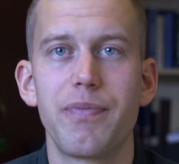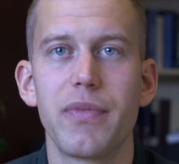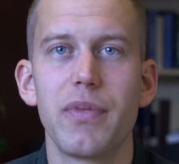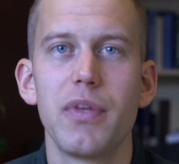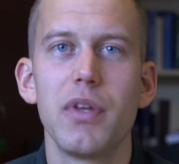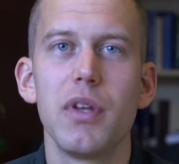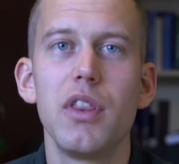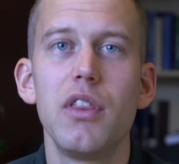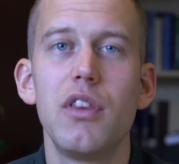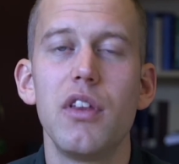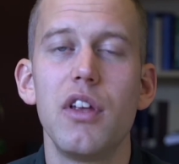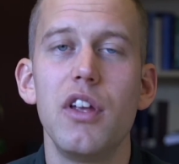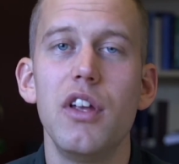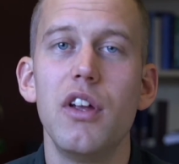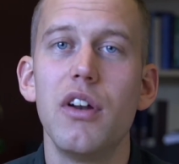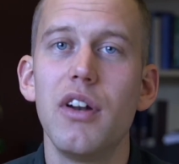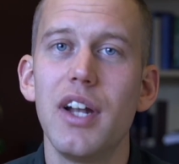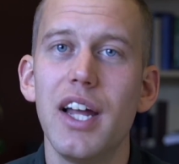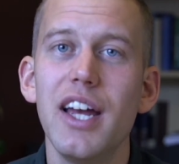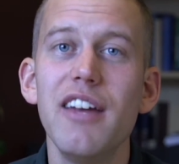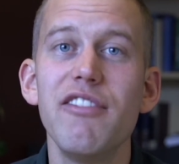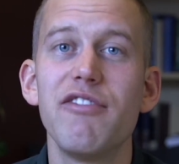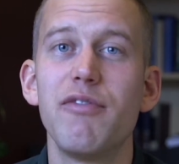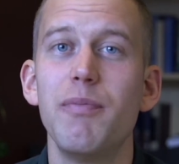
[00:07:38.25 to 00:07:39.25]
But your
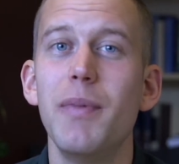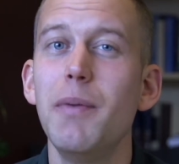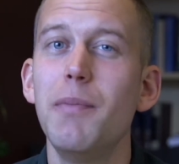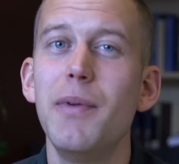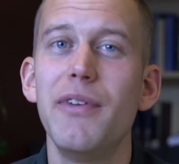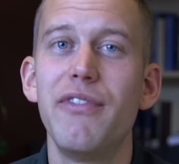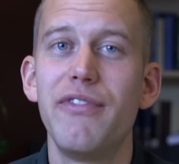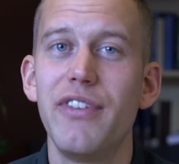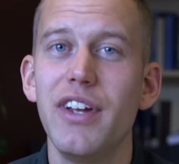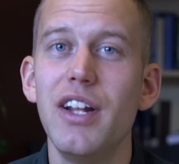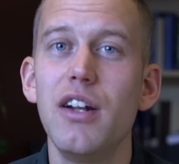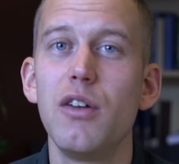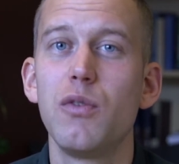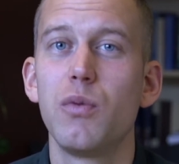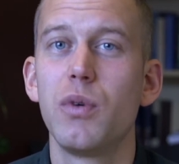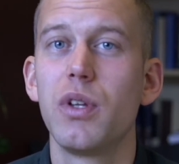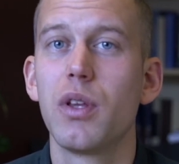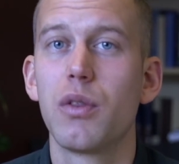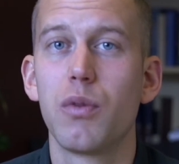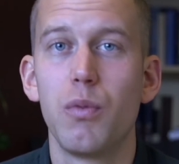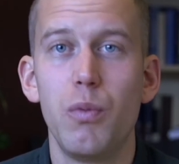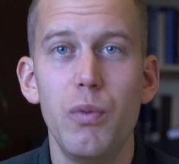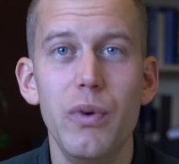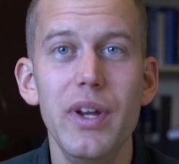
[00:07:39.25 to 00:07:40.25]
life may be filled
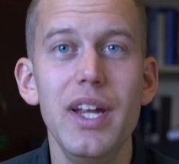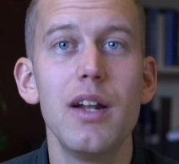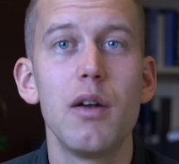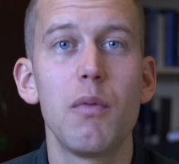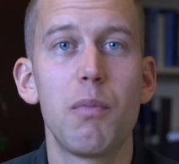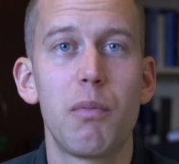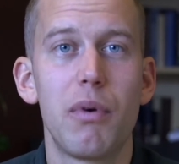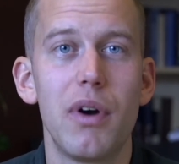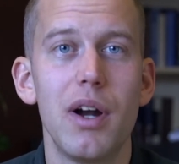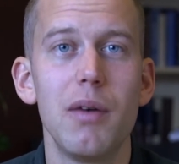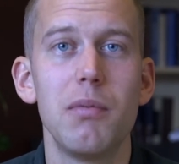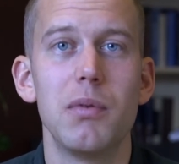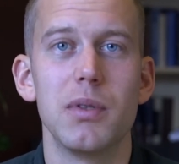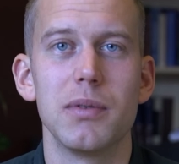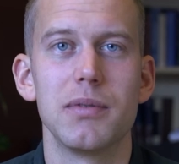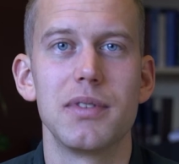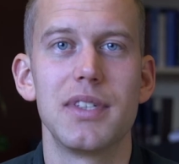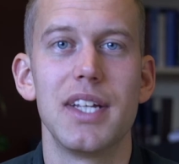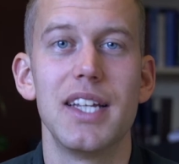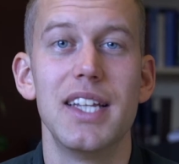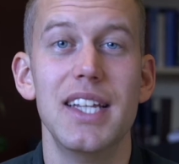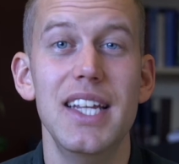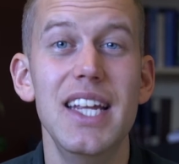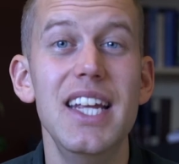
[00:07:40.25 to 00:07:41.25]
with real problems
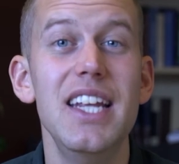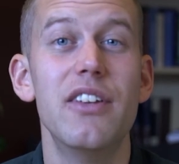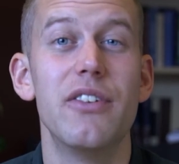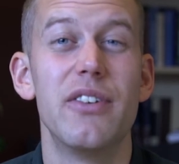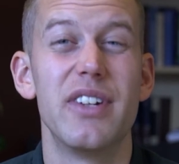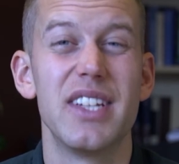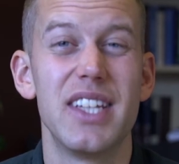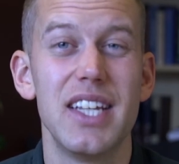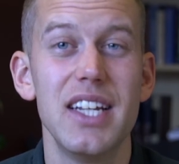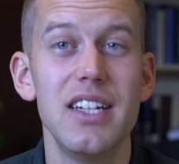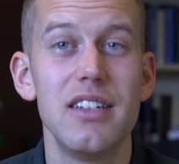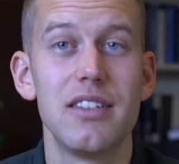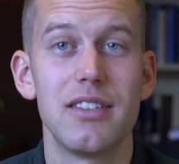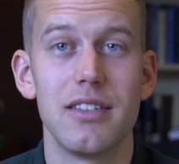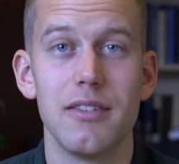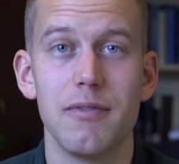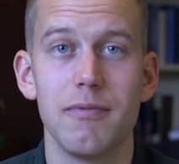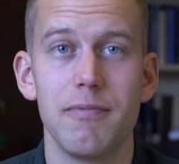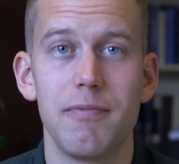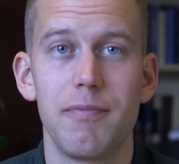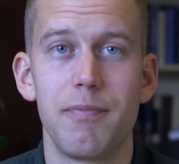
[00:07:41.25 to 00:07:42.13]
that need your attention.